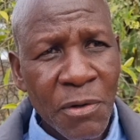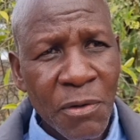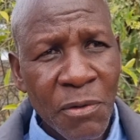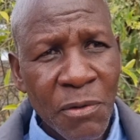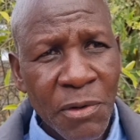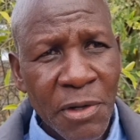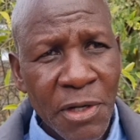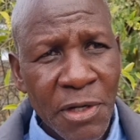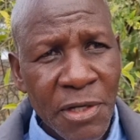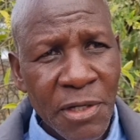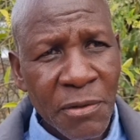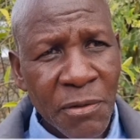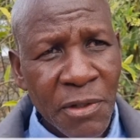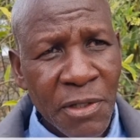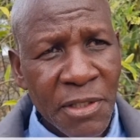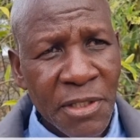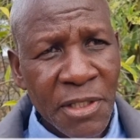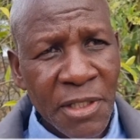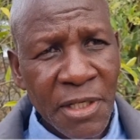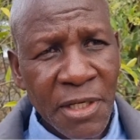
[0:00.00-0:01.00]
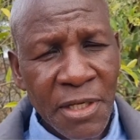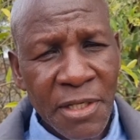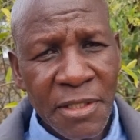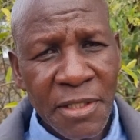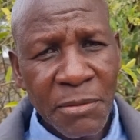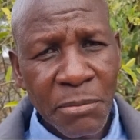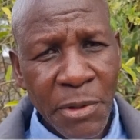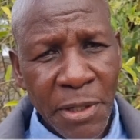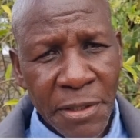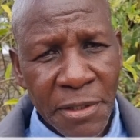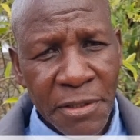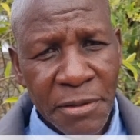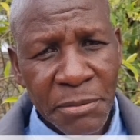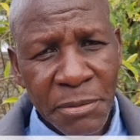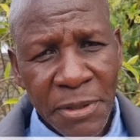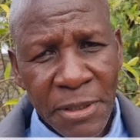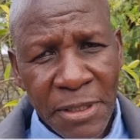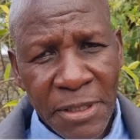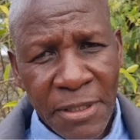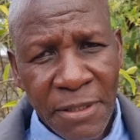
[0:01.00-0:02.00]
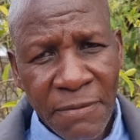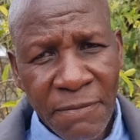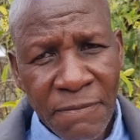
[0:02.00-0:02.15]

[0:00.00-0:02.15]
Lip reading: you look at the holistic grazing management,